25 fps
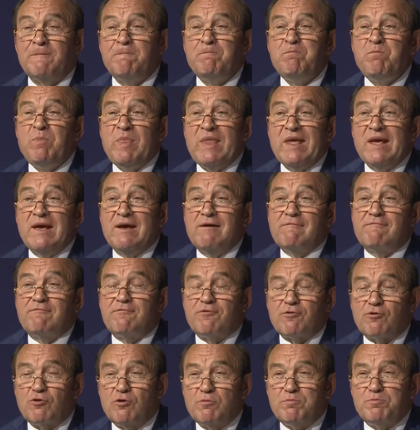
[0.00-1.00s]
and from
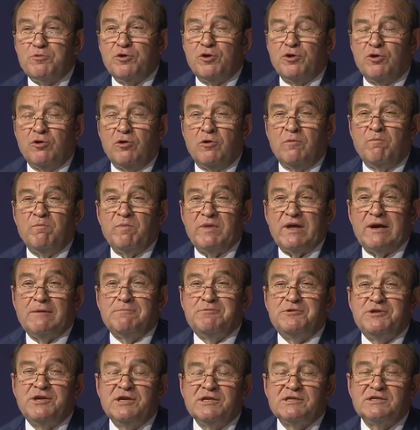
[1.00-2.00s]
the parking area,
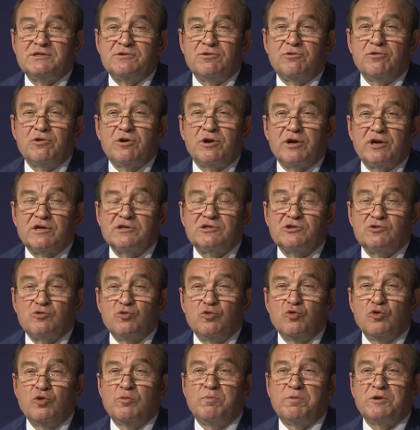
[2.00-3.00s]
will be
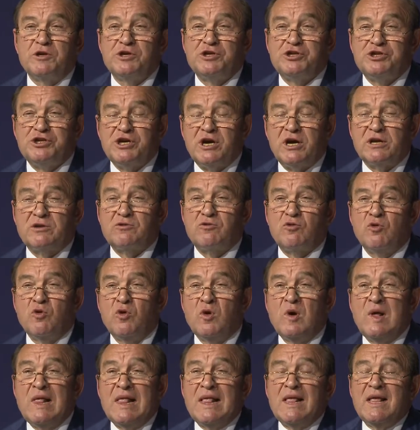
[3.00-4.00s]
transformed into
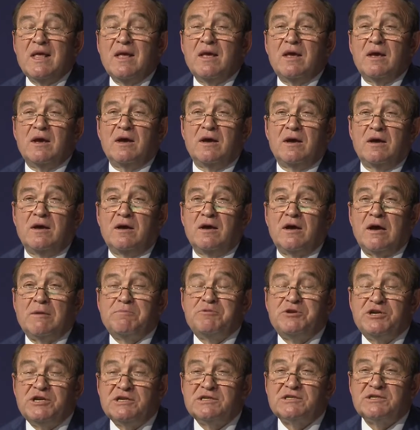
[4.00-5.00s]
the big
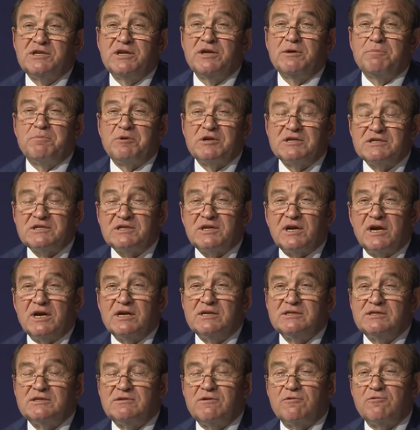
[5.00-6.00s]
public space,
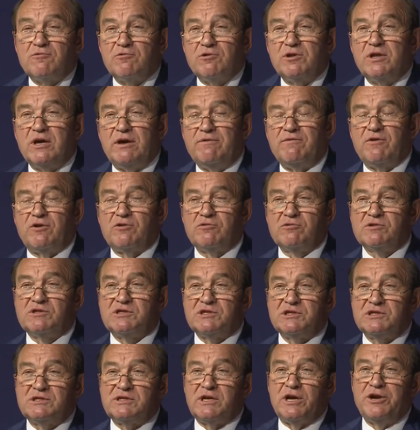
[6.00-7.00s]
big
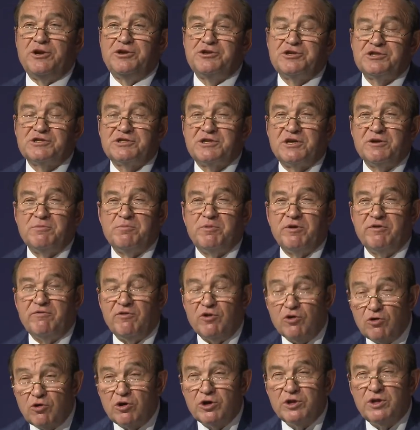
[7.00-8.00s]
public areas. There'll
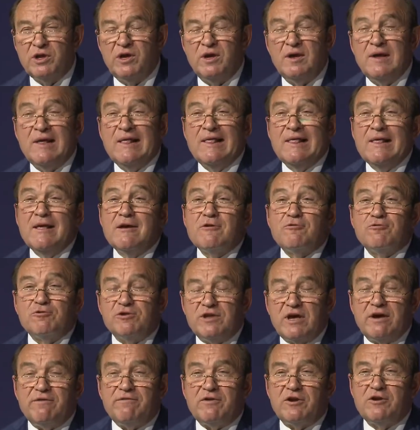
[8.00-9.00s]
be
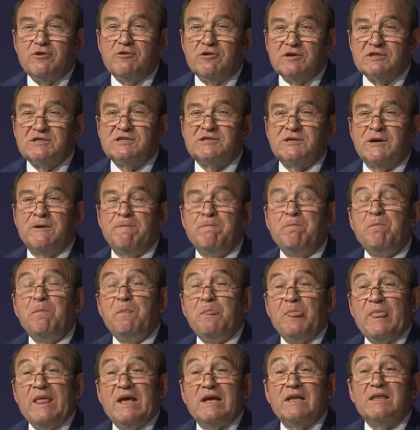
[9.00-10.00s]
historic
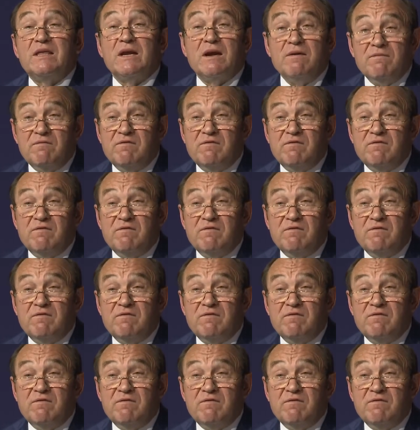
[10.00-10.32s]
pavilions